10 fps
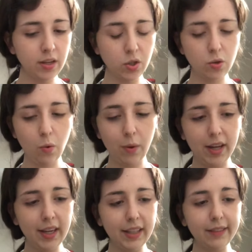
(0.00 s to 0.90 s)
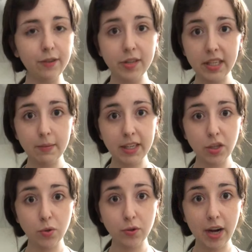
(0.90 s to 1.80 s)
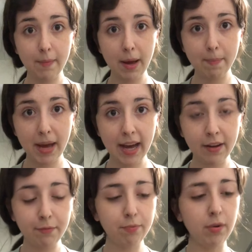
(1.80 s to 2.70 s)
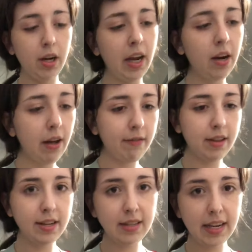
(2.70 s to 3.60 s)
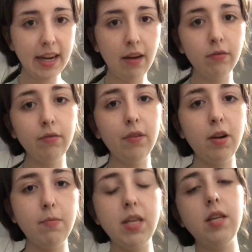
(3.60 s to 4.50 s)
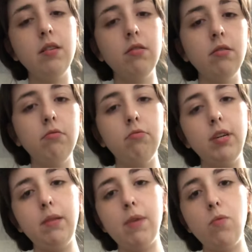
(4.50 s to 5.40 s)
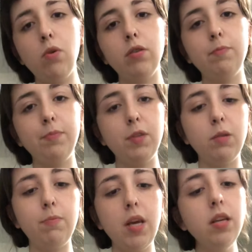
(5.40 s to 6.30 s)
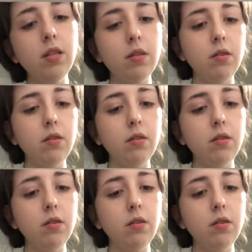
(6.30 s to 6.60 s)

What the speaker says: So the first thing I'm going to do is grab my bag of bread. Everything's laid out in front of me here in my workspace.